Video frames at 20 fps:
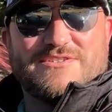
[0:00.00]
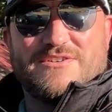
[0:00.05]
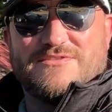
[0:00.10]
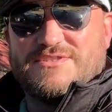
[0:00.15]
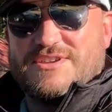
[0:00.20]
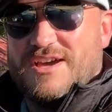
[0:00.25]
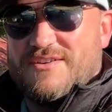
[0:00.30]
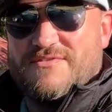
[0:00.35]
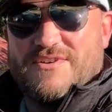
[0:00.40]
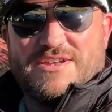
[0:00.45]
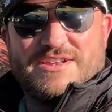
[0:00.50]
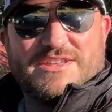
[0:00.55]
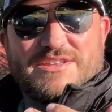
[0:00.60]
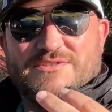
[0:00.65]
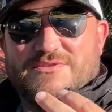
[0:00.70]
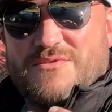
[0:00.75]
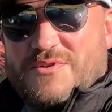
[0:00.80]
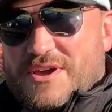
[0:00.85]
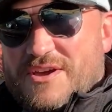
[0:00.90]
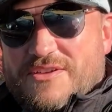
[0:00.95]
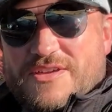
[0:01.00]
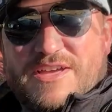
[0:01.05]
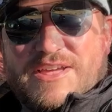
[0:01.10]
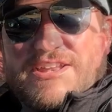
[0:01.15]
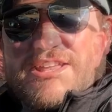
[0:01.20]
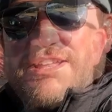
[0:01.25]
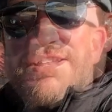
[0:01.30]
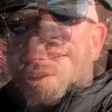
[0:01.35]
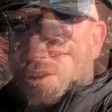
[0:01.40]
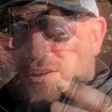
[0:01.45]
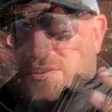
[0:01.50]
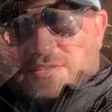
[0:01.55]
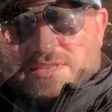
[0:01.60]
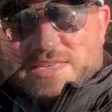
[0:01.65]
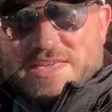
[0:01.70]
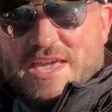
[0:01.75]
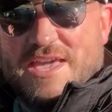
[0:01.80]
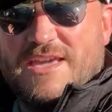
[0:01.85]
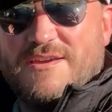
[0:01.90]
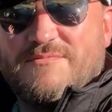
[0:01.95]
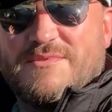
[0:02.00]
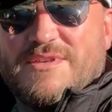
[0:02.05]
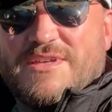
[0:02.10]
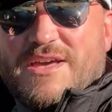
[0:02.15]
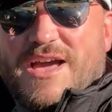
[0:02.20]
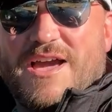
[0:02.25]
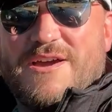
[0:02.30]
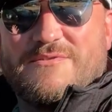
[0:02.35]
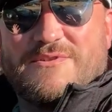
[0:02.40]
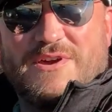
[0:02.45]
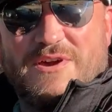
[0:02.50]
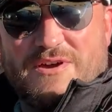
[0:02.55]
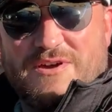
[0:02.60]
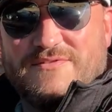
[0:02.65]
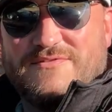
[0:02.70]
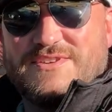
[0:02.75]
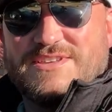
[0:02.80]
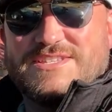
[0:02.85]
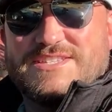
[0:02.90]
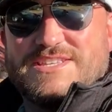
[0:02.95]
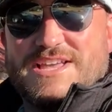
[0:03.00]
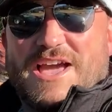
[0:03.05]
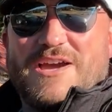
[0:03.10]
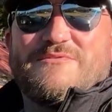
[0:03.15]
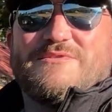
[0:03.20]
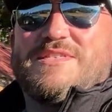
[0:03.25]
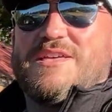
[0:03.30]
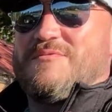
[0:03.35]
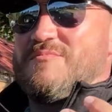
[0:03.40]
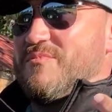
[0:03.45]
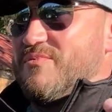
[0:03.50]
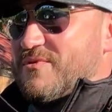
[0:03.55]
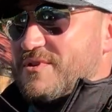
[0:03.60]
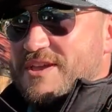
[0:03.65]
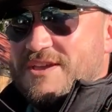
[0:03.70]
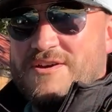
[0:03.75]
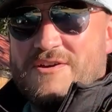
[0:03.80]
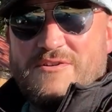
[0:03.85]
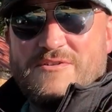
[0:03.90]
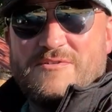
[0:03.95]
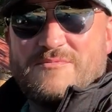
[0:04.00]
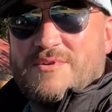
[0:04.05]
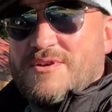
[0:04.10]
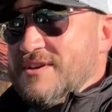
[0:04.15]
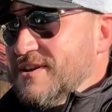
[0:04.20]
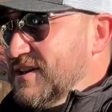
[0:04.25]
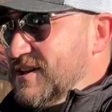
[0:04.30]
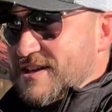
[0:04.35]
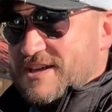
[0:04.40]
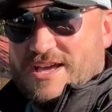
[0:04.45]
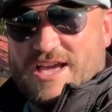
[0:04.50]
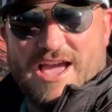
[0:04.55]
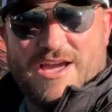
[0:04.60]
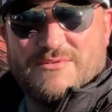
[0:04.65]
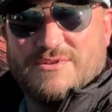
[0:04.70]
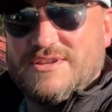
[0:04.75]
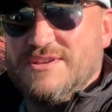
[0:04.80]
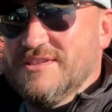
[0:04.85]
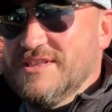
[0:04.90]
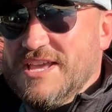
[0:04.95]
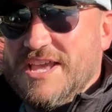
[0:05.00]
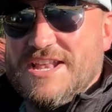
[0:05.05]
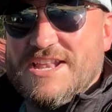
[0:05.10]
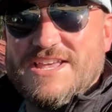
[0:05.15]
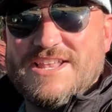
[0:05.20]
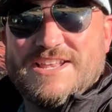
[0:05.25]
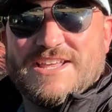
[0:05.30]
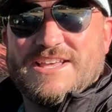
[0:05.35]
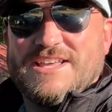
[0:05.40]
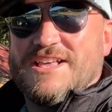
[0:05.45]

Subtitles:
go dove hunting, quail hunting, all the game that I would harvest, I would then bring home. I would clean it,